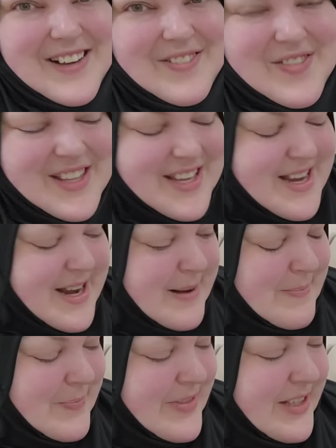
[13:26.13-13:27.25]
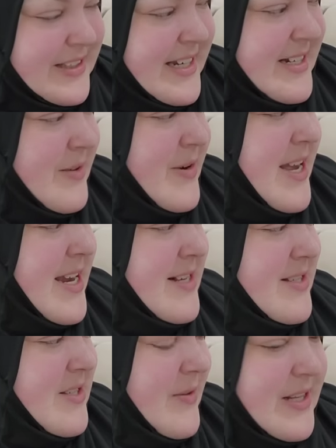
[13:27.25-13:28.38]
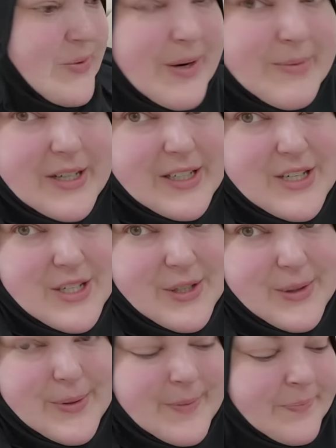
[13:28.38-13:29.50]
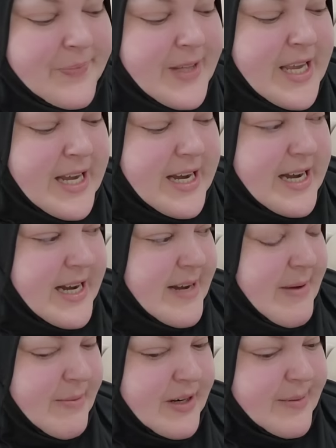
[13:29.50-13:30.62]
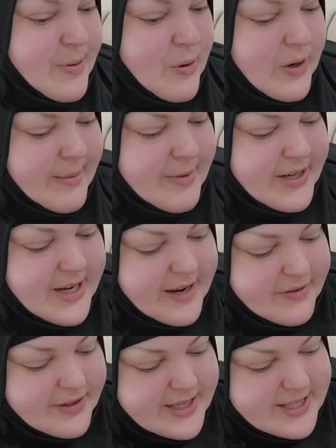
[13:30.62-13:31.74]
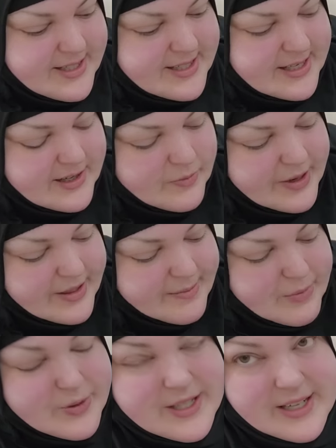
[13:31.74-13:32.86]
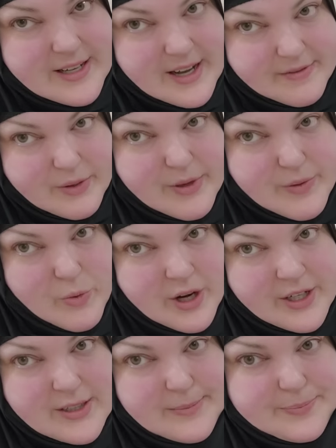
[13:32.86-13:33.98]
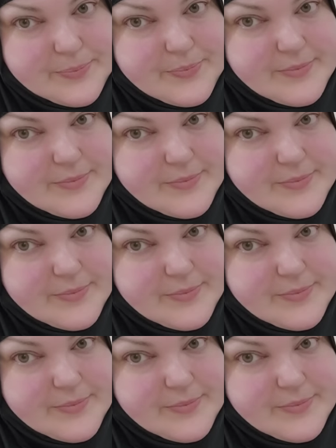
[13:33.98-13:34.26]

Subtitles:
of the lid. Okay, so that's what I'm gonna do. I'm going to cover these with, mostly cover with water,